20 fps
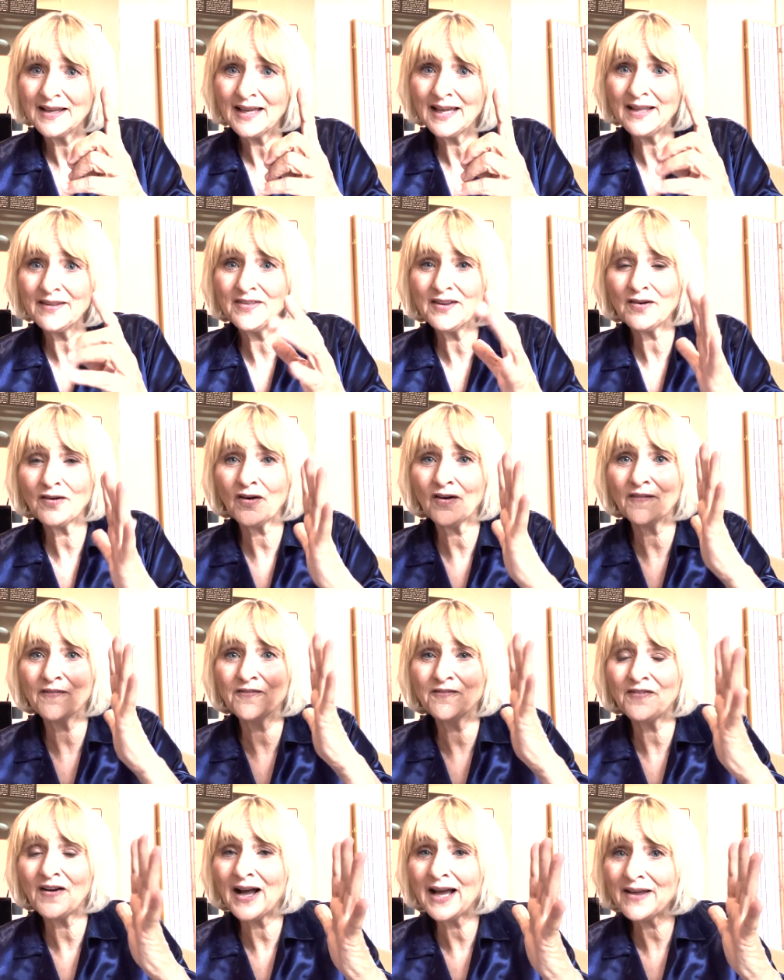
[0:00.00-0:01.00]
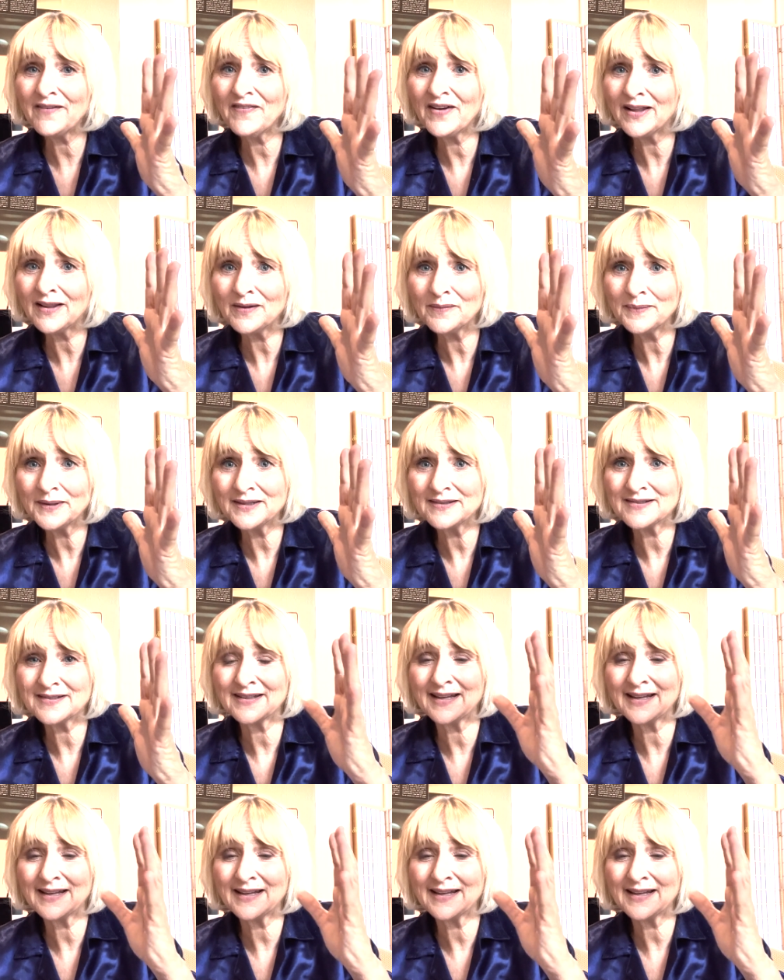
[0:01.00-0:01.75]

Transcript: and there are five elements